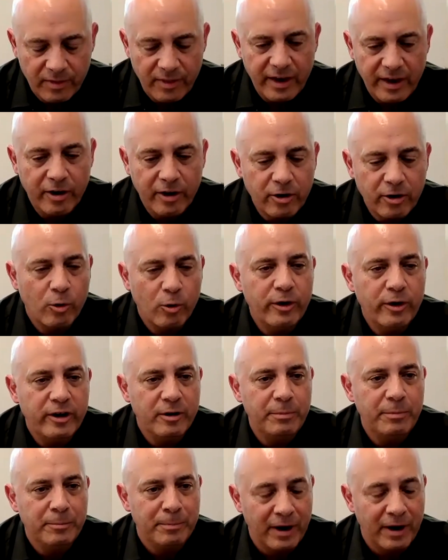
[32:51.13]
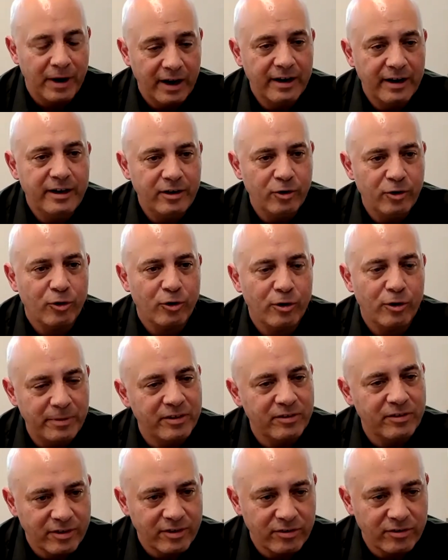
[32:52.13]
they are going to be buying your
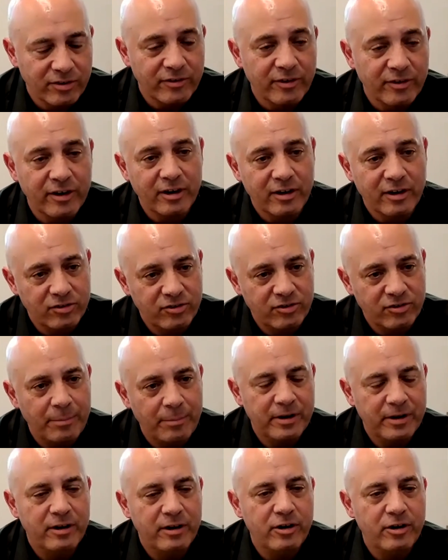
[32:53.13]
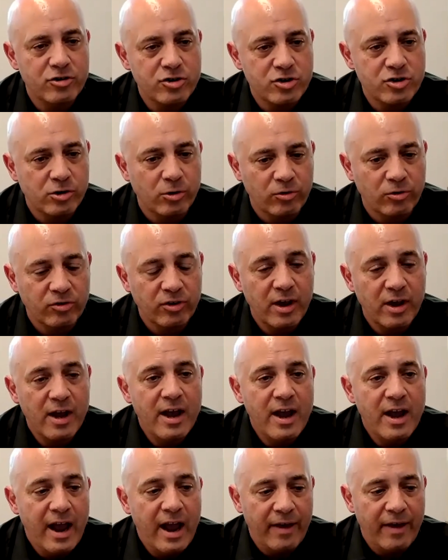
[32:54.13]
business, and they're going to step into your shoes.
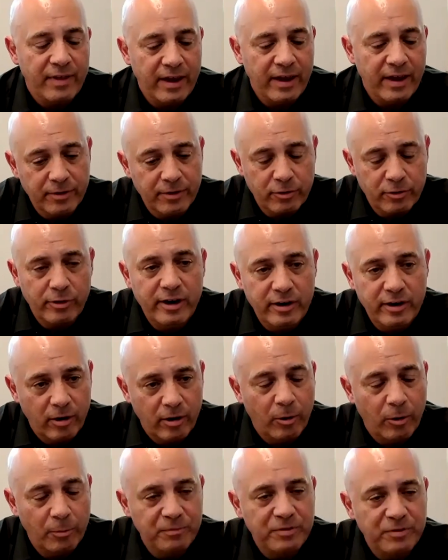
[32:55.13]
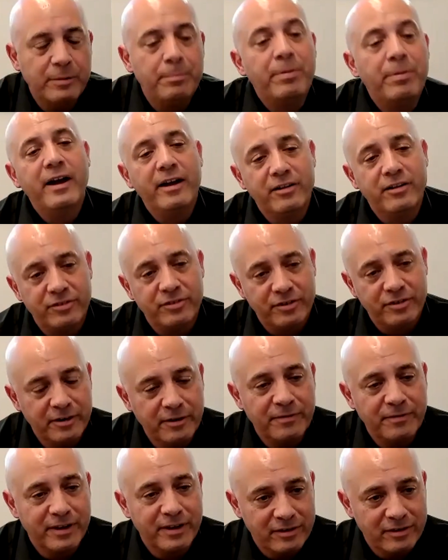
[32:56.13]
And they've agreed to hopefully pay a
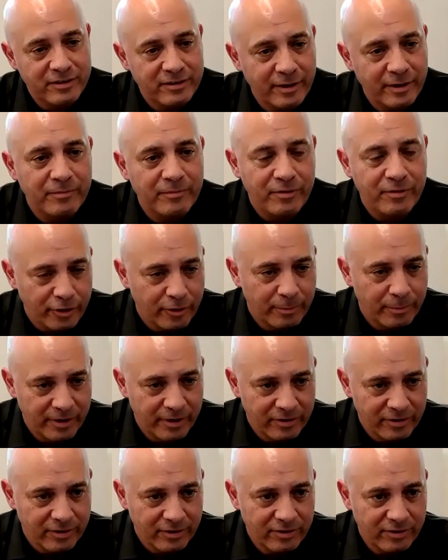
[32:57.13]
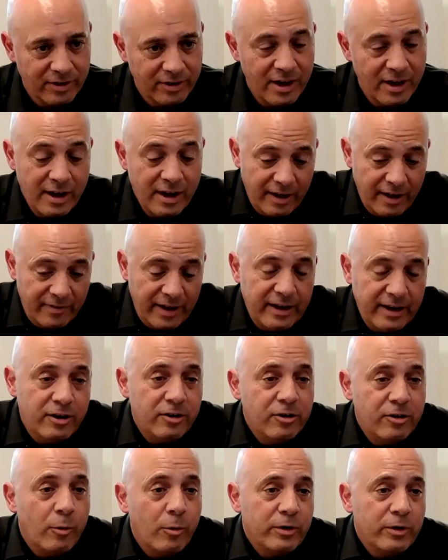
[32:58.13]
significant sum for your business. And they need
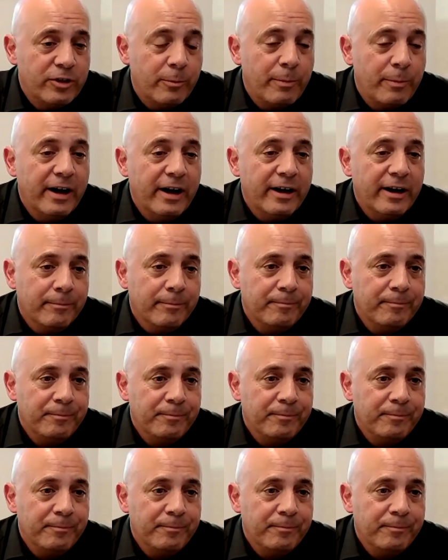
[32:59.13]
to know what they're buying.